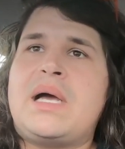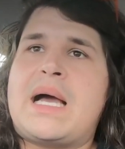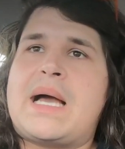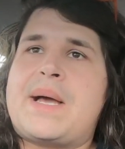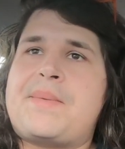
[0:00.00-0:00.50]

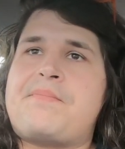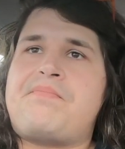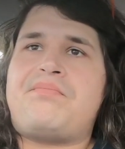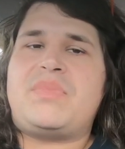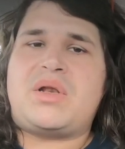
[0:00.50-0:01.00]

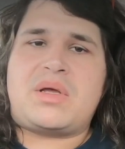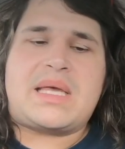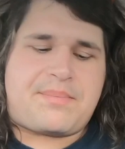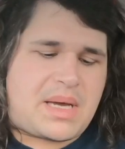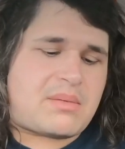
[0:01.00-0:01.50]
um, you know,
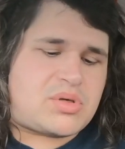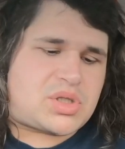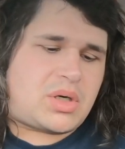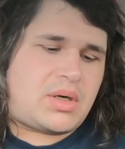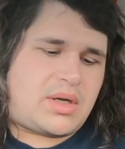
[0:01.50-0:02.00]
get back
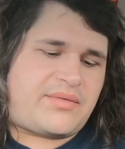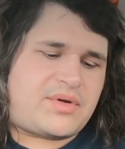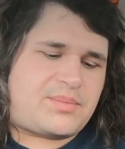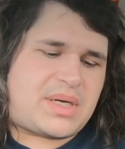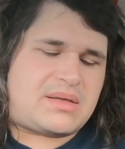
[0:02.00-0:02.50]
majority of
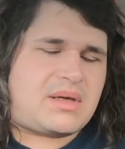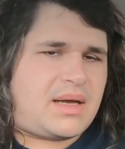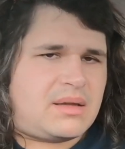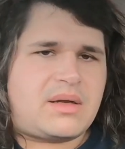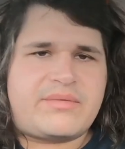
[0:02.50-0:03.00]
it, but
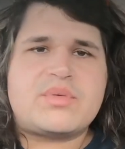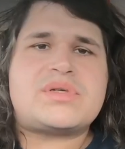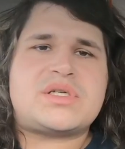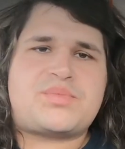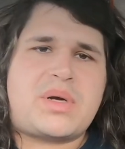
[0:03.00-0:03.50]
a lot of it
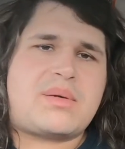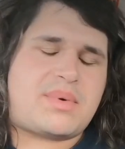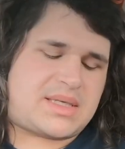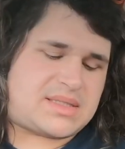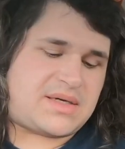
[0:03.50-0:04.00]
was just bread and
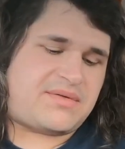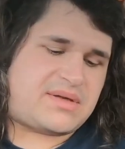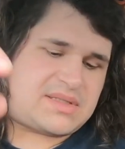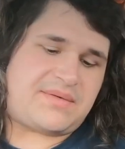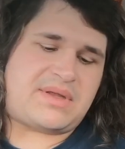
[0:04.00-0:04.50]
butter stuff, the
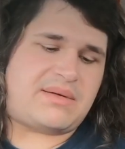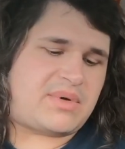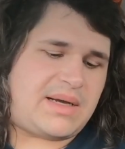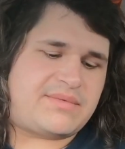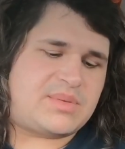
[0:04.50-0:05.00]
stuff that I'm
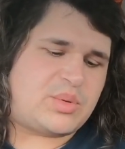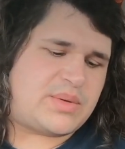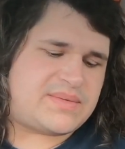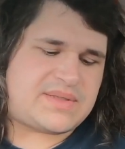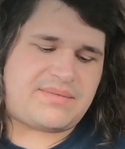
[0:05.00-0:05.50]
comfortable
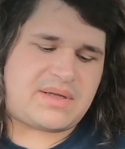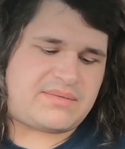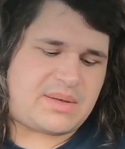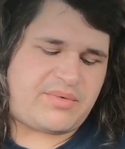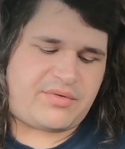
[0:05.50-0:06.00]
with, stuff that
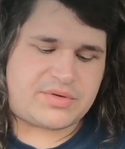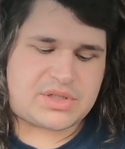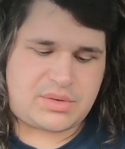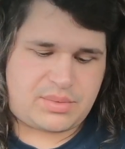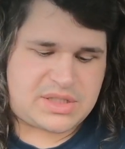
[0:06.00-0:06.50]
I've done before.
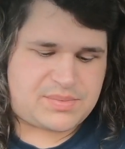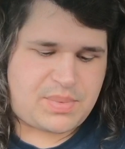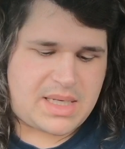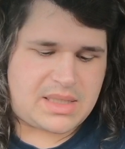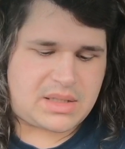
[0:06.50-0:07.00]
So we
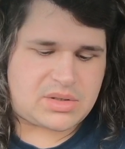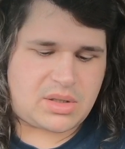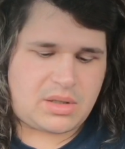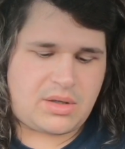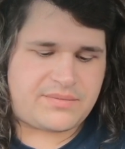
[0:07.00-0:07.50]
spent a
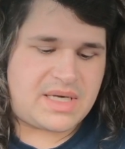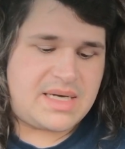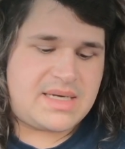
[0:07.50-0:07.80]
total of